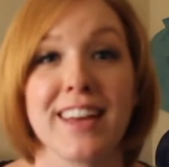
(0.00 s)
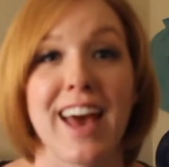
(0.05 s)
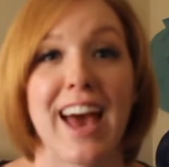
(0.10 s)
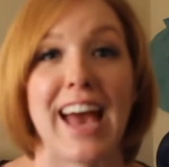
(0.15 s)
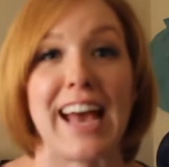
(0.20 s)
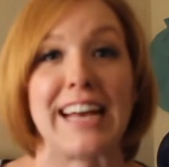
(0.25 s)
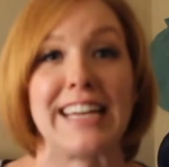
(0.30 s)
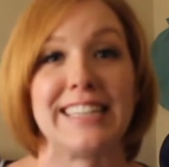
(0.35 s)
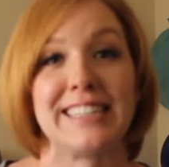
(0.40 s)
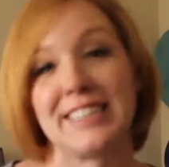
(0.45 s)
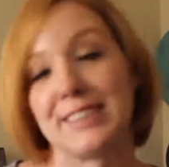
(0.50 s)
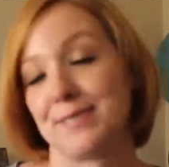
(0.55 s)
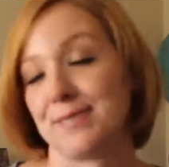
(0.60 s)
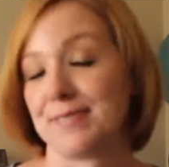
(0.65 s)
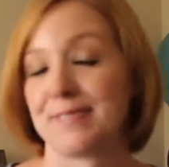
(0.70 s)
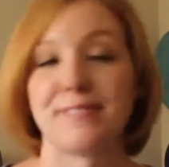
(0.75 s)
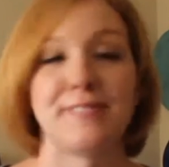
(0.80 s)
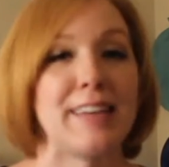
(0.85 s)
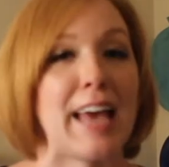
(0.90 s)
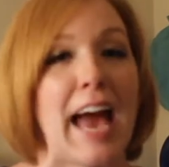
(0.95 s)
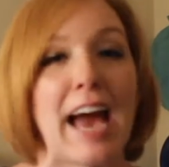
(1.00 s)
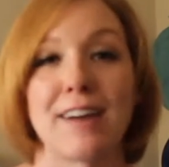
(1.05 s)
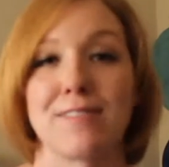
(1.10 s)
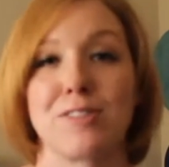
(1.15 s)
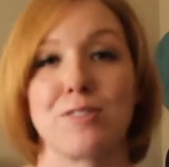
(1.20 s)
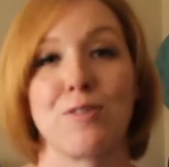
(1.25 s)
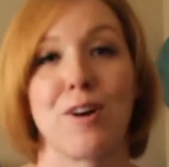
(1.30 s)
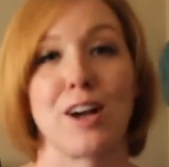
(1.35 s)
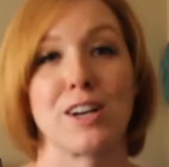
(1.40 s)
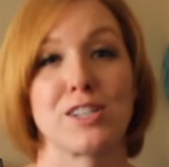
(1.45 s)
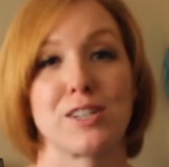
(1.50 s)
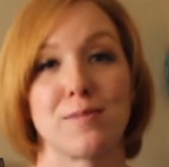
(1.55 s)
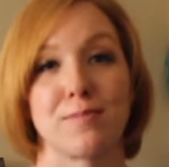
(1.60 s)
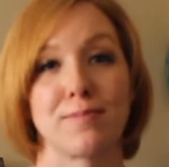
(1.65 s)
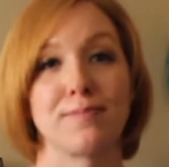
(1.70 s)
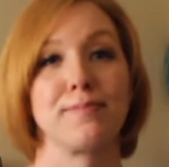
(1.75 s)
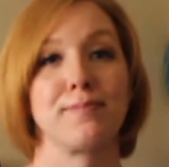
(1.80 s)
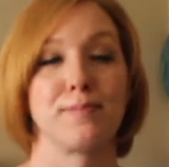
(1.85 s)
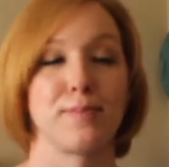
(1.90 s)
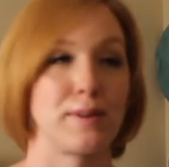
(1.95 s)
and you have to wash
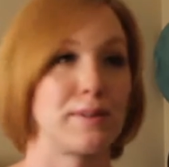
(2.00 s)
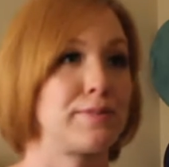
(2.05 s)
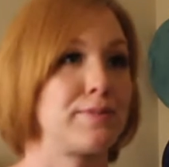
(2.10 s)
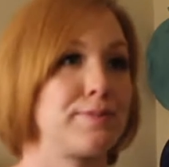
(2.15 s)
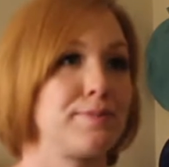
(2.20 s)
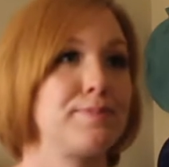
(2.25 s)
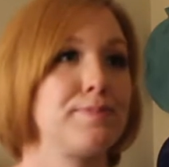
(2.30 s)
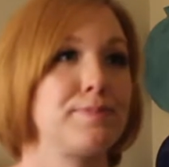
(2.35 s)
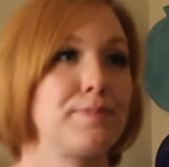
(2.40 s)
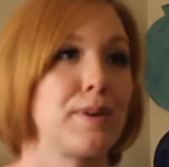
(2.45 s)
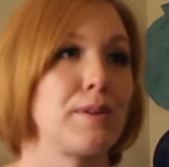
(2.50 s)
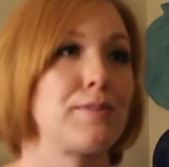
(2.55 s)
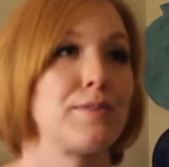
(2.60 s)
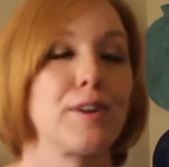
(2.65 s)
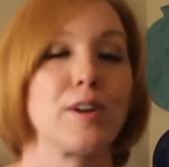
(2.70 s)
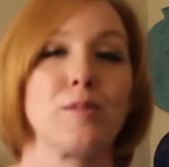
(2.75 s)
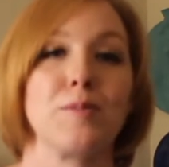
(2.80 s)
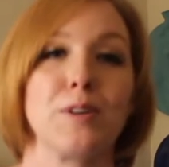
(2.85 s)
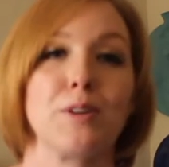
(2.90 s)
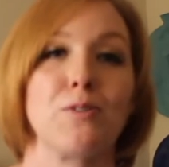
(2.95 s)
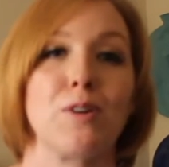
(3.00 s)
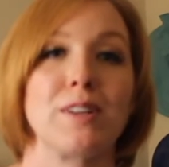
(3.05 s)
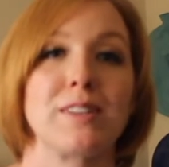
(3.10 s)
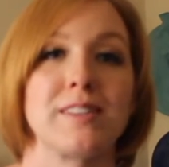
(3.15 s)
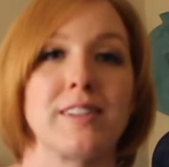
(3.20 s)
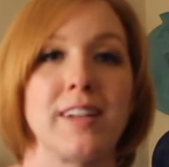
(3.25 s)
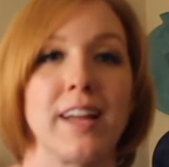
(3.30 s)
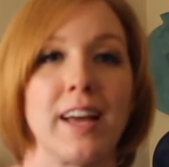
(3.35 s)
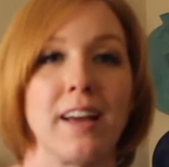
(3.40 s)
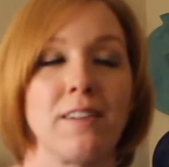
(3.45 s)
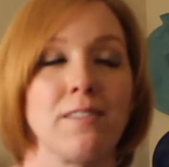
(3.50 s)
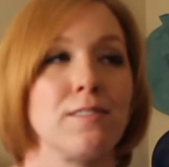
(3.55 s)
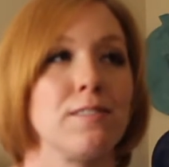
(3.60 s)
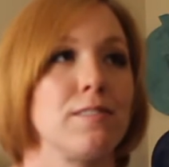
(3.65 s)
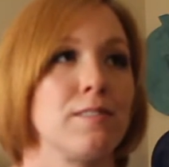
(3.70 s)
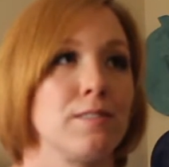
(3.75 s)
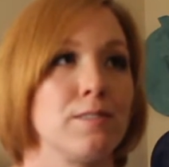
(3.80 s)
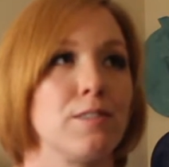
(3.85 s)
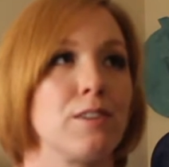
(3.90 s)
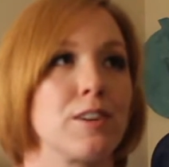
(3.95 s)
them, preferably once a day,
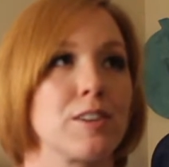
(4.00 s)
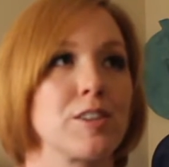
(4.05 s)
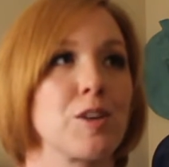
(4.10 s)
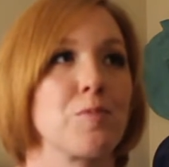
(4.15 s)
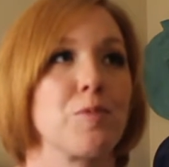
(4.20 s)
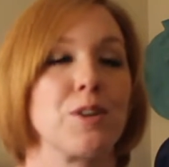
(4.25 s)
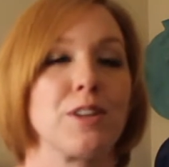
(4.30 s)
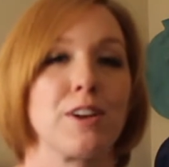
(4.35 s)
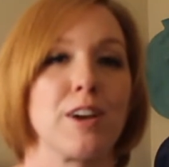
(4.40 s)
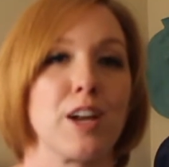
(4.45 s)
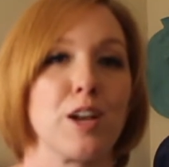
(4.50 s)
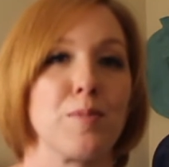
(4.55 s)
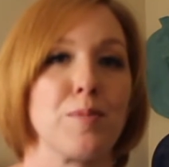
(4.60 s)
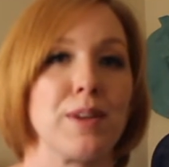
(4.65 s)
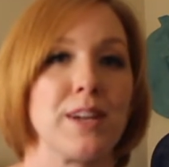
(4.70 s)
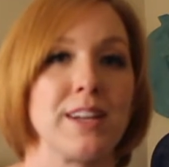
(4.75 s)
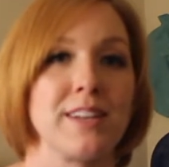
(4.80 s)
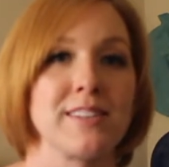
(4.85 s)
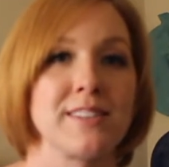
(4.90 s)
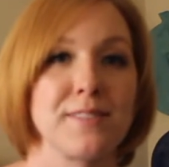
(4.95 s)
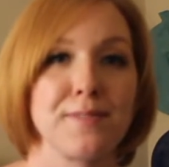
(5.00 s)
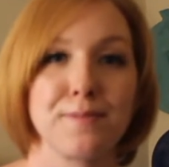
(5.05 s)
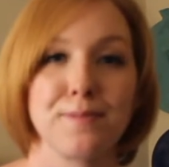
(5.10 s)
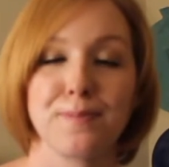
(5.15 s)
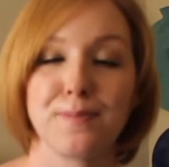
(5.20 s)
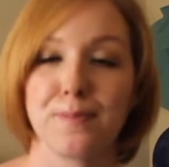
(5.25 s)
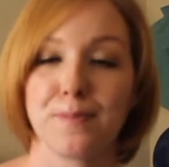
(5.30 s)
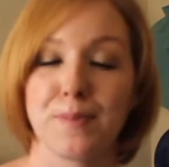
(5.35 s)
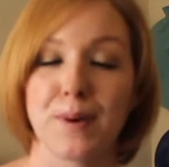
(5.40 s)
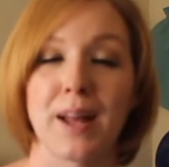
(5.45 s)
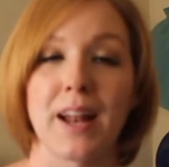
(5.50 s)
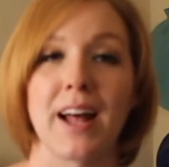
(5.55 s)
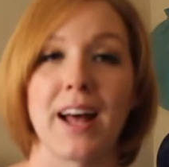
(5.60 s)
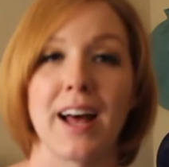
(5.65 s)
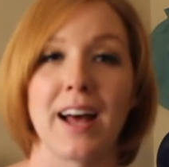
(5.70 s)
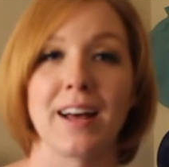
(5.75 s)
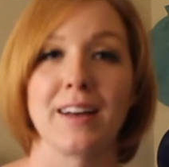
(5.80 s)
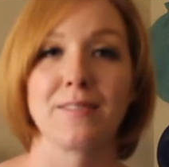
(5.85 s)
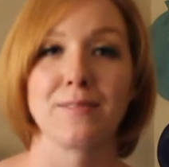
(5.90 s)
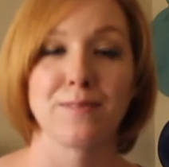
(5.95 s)
except when they're itty bitties.
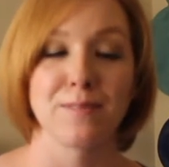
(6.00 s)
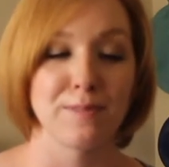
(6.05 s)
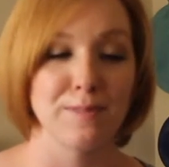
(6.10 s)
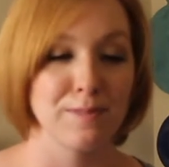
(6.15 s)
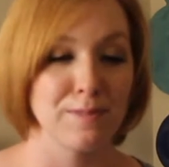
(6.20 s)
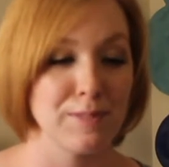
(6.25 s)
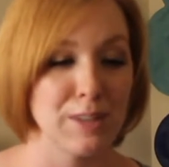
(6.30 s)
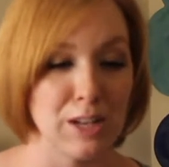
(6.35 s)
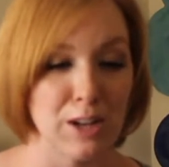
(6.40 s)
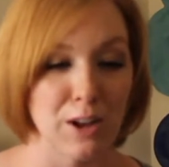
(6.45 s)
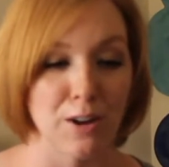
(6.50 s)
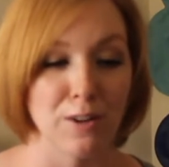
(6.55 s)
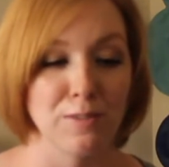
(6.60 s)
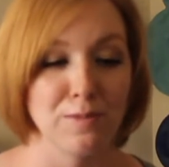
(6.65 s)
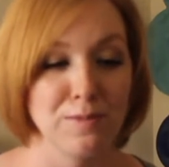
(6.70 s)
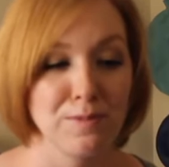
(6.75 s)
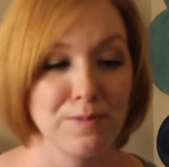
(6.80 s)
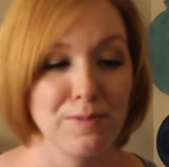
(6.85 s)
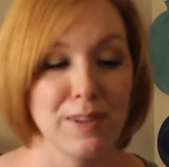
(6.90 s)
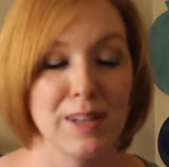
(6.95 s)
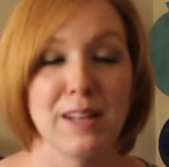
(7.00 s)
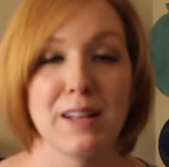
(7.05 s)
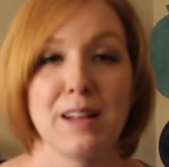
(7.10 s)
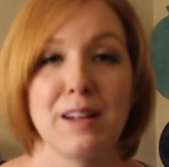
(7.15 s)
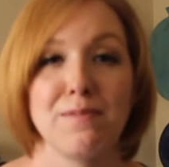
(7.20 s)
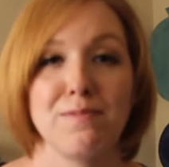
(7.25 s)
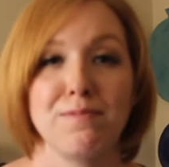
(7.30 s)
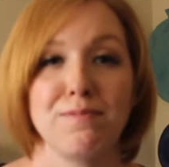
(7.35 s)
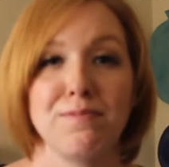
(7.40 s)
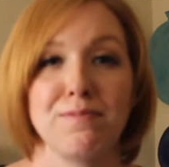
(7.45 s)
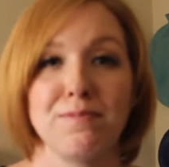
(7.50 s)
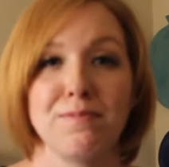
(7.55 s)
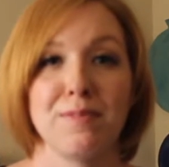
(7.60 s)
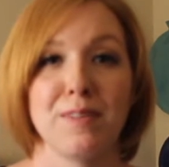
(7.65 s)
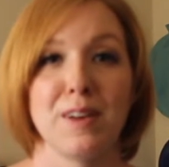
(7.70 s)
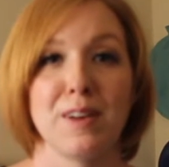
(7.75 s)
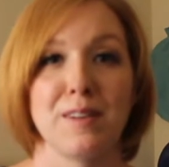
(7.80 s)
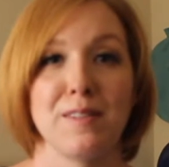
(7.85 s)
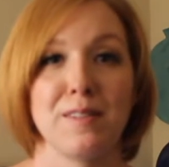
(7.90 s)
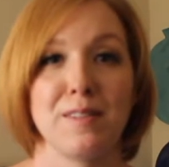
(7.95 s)
But you know, in
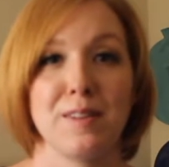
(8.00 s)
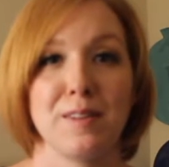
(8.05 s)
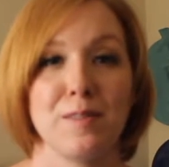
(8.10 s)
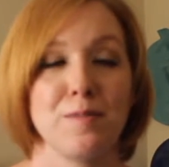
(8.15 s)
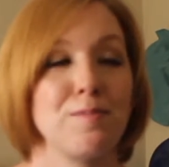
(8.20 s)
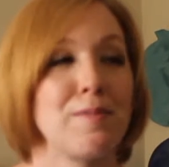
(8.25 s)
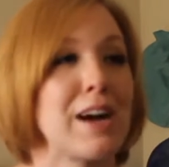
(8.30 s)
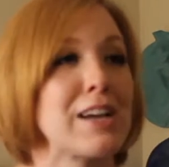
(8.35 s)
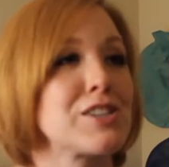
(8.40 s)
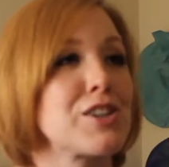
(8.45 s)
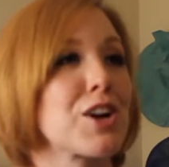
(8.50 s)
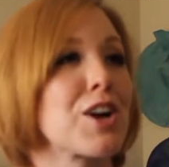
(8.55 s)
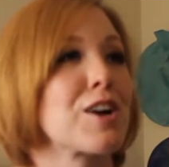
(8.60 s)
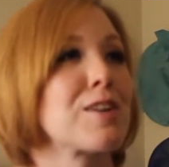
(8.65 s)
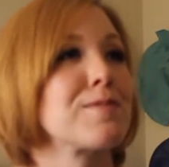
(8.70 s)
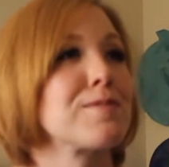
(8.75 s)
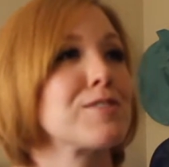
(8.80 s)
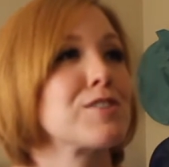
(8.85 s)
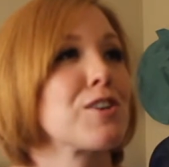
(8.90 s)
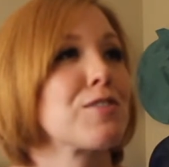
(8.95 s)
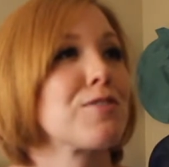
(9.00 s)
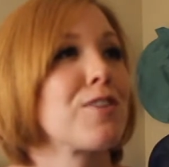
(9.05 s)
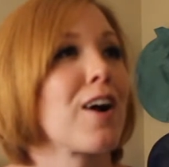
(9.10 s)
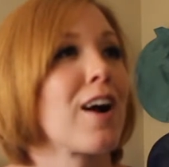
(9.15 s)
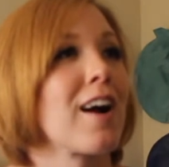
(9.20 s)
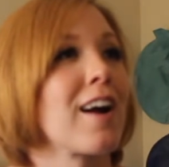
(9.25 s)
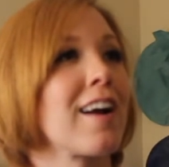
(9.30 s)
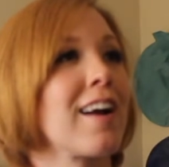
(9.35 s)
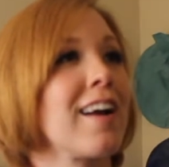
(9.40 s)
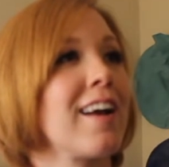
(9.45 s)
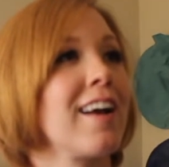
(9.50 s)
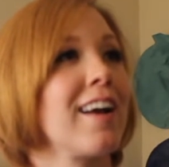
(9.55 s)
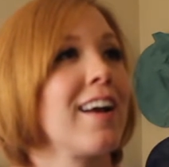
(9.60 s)
my term so far,